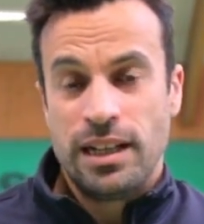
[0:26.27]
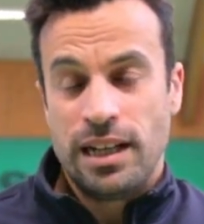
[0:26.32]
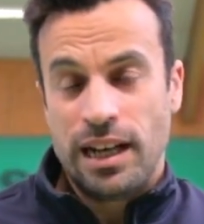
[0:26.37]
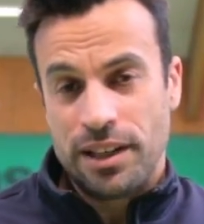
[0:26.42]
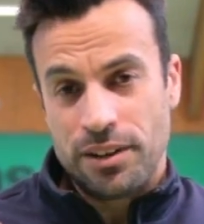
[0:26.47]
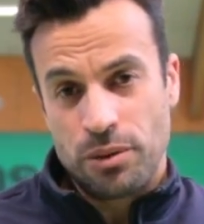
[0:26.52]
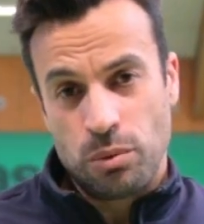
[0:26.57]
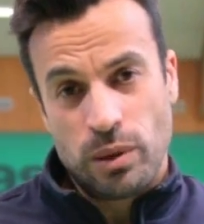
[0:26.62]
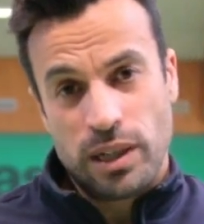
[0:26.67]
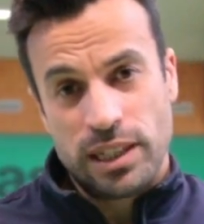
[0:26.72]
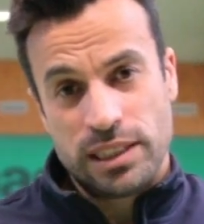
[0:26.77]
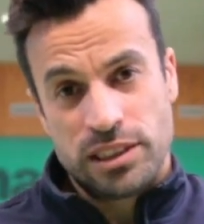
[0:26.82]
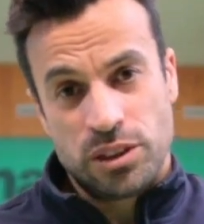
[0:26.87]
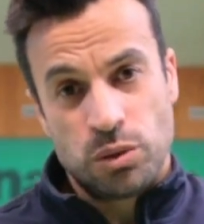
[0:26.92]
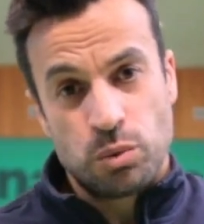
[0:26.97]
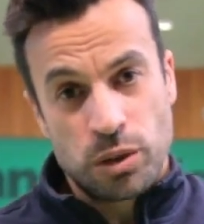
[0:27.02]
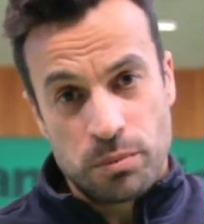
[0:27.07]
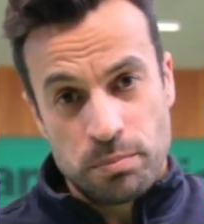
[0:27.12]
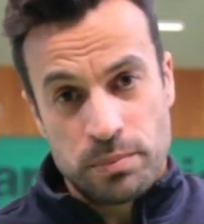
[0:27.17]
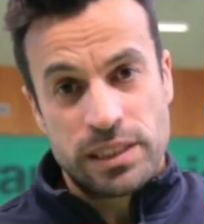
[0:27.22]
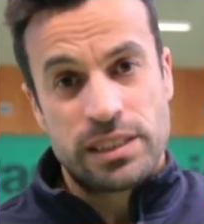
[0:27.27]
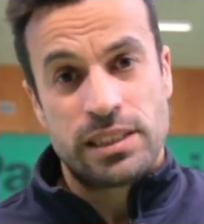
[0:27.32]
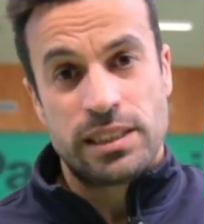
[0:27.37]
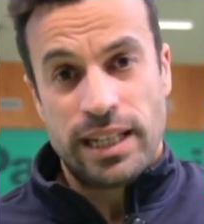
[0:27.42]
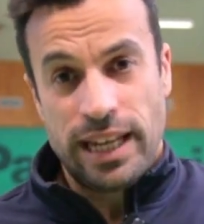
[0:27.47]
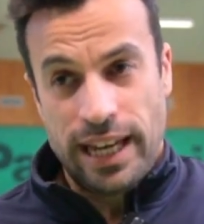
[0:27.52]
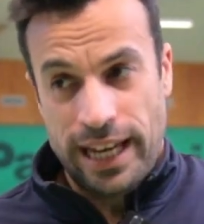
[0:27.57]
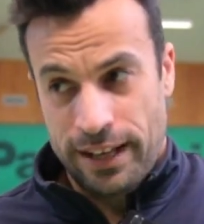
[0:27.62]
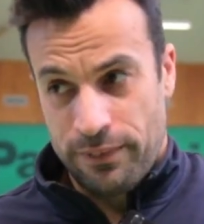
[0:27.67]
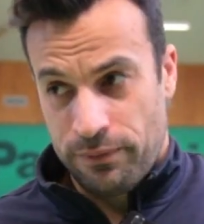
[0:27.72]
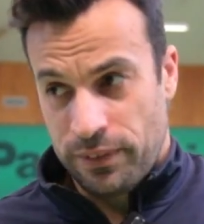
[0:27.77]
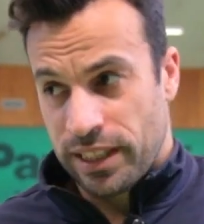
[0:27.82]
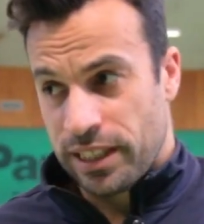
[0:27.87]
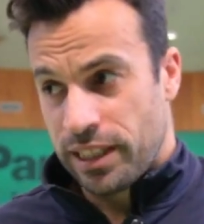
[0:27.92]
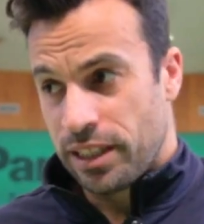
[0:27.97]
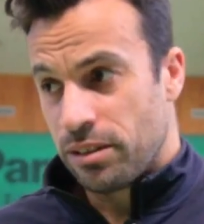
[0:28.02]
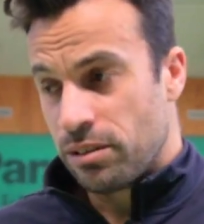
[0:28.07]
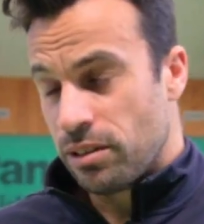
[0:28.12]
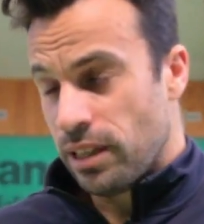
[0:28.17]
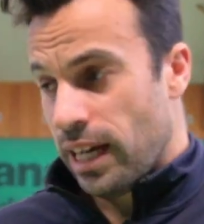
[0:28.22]
otherwise you would miss a
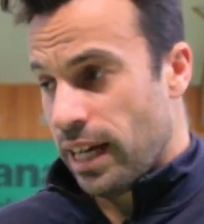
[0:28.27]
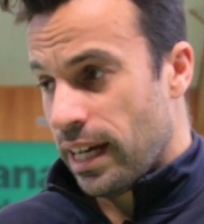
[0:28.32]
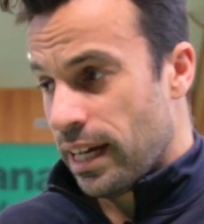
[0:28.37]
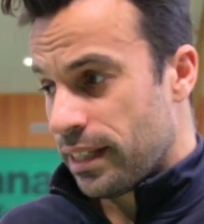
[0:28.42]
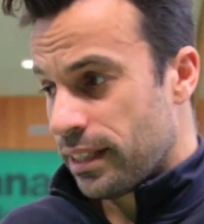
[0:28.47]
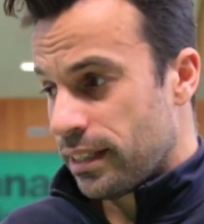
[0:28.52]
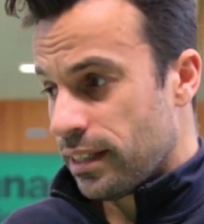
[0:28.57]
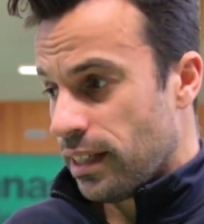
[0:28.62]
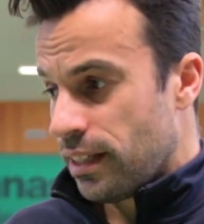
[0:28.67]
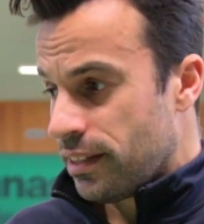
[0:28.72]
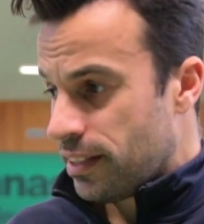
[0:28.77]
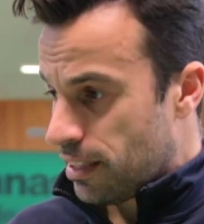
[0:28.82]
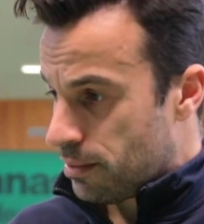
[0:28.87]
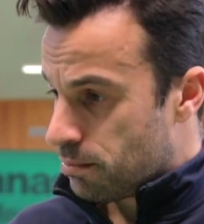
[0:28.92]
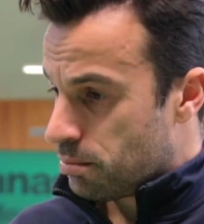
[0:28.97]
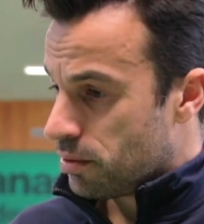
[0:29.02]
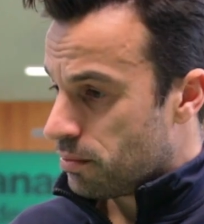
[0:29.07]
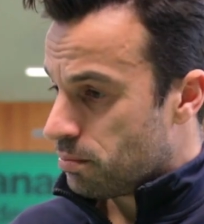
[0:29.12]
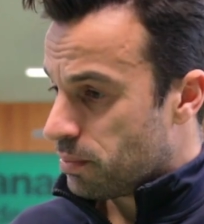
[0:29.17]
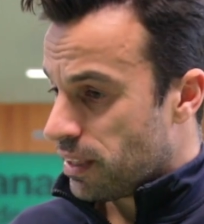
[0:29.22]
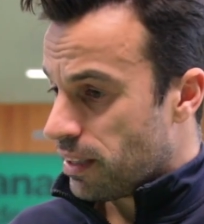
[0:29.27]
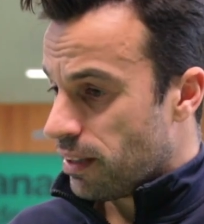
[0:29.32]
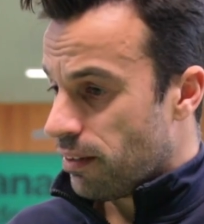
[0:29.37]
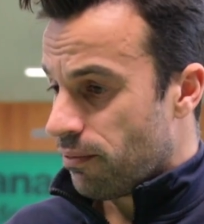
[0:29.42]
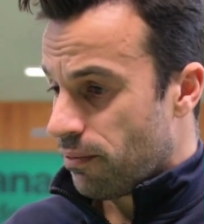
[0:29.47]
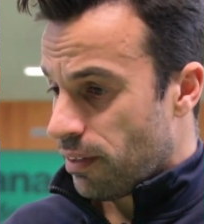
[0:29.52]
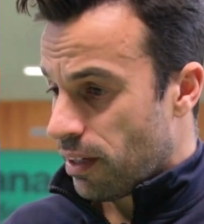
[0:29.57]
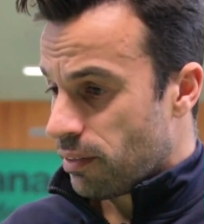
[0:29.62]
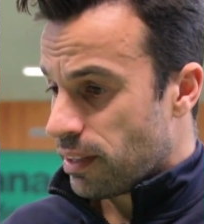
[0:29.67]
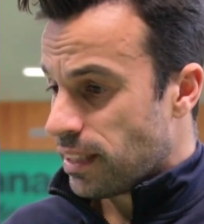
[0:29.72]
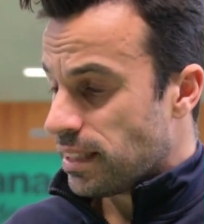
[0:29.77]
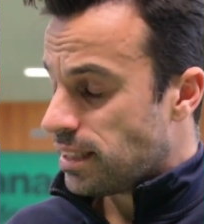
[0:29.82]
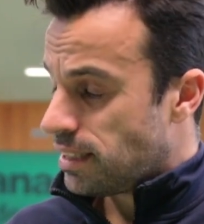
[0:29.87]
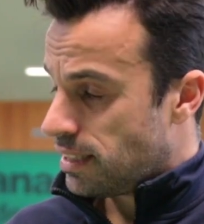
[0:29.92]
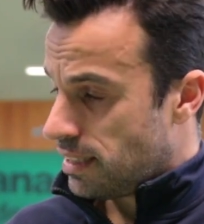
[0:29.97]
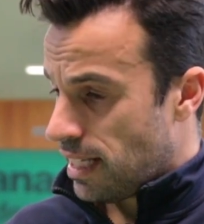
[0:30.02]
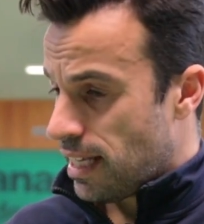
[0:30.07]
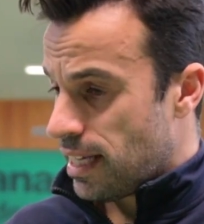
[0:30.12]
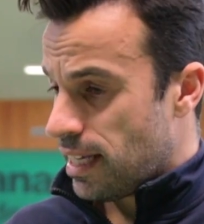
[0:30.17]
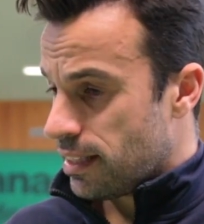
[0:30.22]
video and that would be very
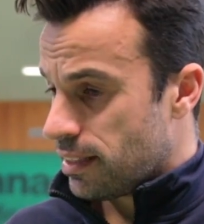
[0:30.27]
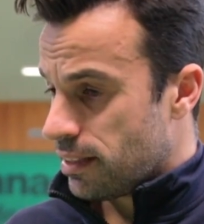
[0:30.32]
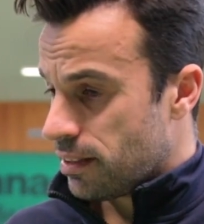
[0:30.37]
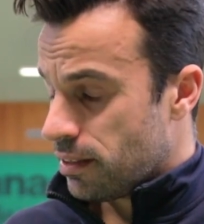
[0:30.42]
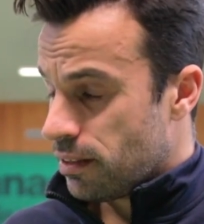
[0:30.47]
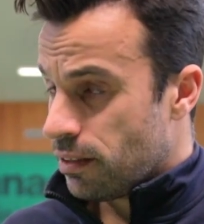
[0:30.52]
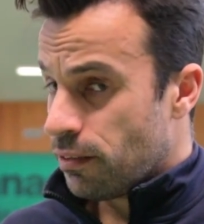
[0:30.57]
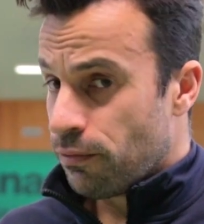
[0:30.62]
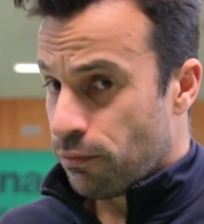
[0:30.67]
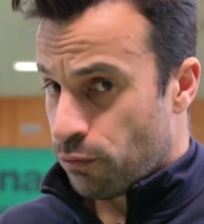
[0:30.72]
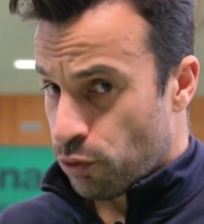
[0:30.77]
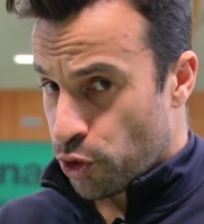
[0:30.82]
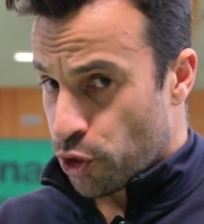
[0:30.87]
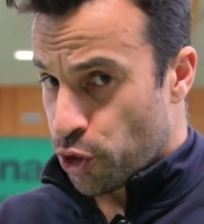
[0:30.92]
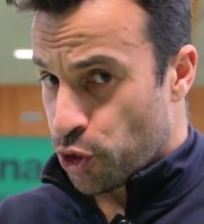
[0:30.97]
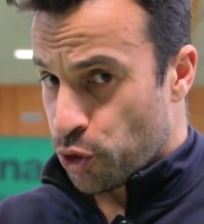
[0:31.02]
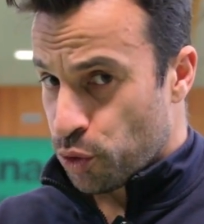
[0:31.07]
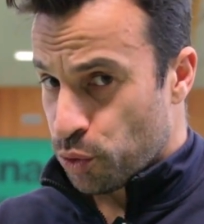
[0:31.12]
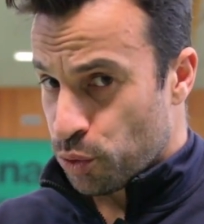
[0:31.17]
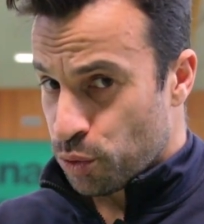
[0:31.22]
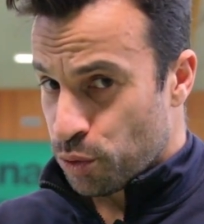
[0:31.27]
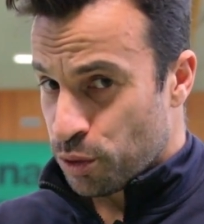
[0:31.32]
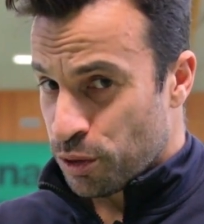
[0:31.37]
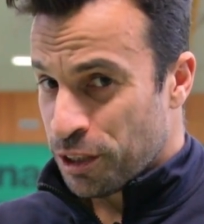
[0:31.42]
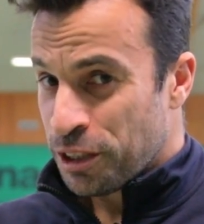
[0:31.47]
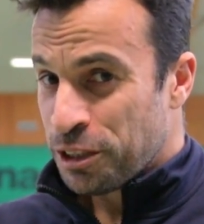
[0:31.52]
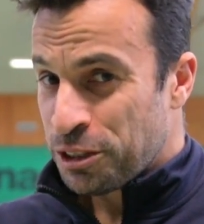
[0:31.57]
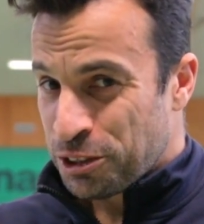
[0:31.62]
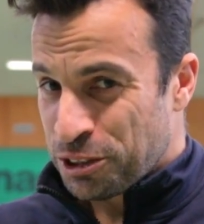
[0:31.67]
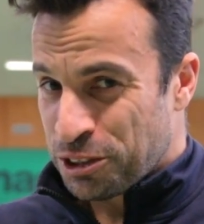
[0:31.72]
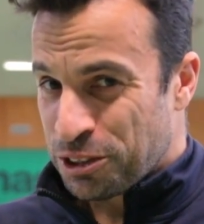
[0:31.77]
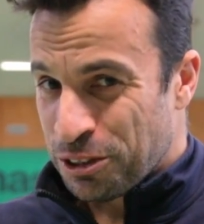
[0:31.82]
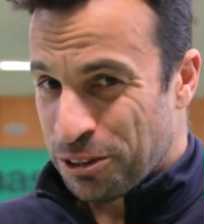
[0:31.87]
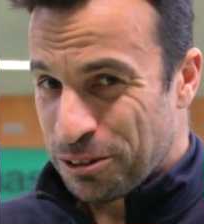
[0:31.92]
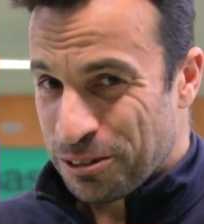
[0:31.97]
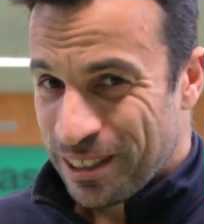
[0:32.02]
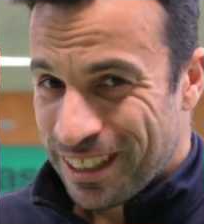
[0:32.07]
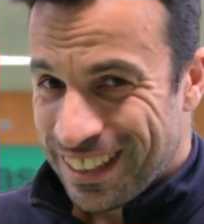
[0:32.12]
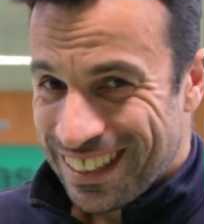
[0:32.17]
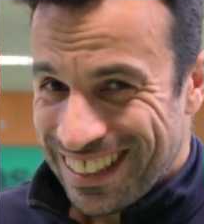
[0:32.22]
sad for you.
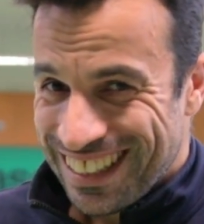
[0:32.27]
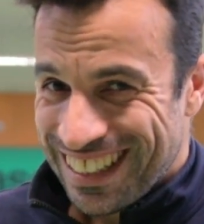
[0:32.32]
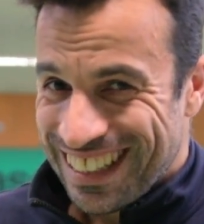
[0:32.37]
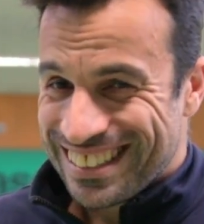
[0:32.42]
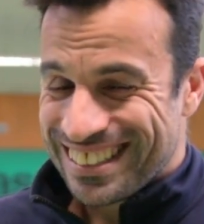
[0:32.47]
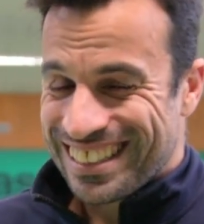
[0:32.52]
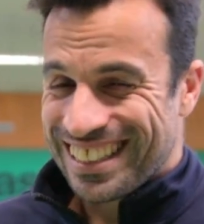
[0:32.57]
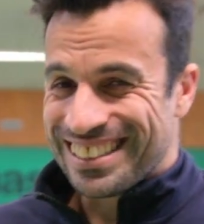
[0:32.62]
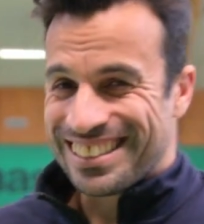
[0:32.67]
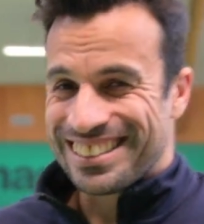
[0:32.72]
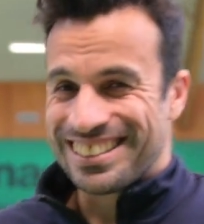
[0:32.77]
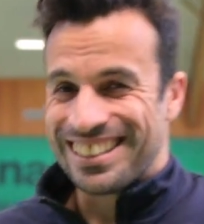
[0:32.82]
So let's get